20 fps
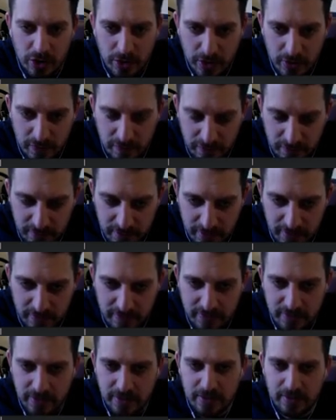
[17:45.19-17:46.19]

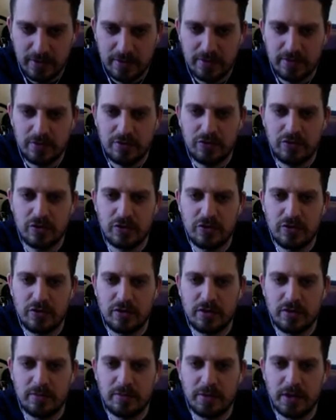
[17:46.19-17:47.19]
16
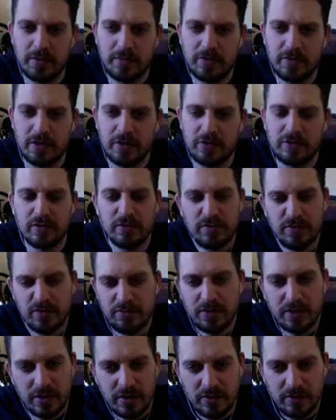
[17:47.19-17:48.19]
judging player potential,
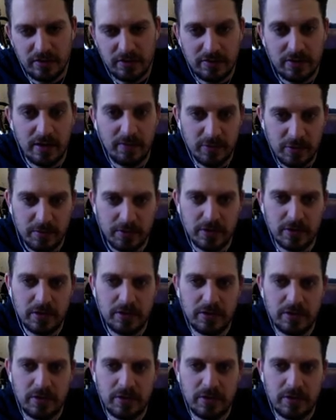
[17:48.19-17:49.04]
15 is acceptable.